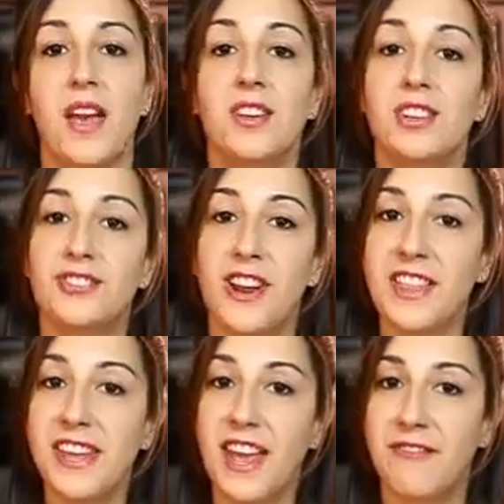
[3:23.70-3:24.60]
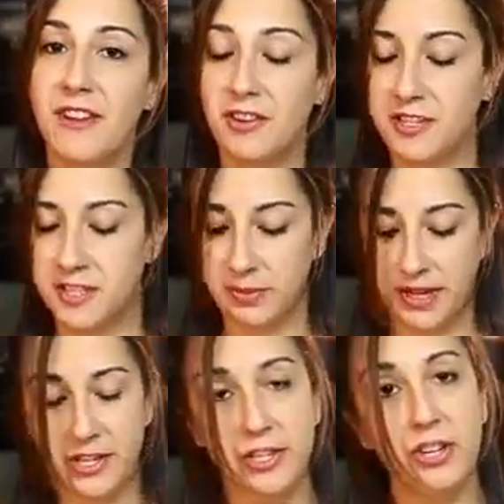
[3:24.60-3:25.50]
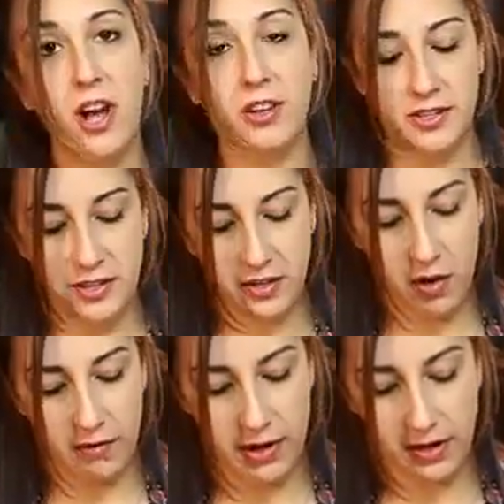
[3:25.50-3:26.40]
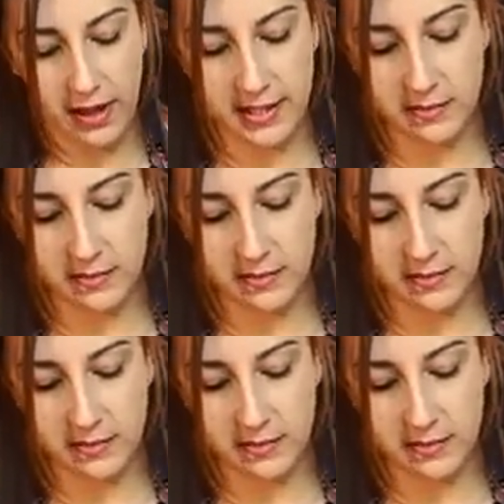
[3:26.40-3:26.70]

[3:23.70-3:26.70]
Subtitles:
To strain the kefir, just place your colander over your glass